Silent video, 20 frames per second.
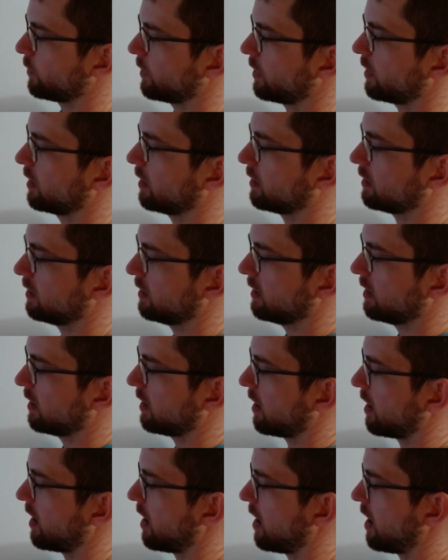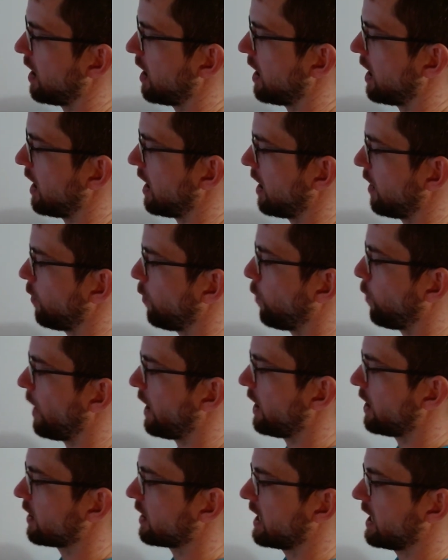
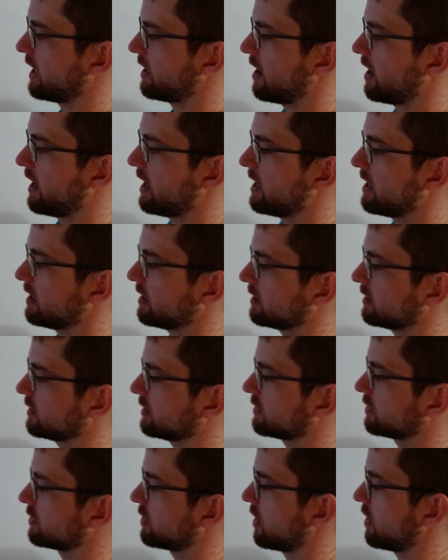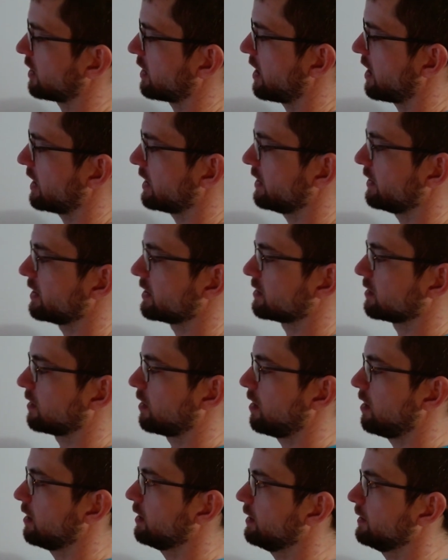where can I start cutting this
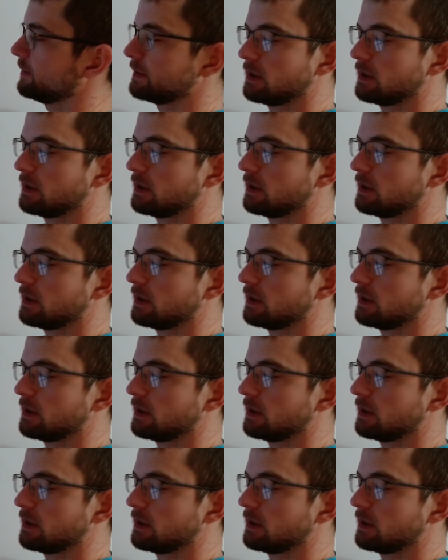log?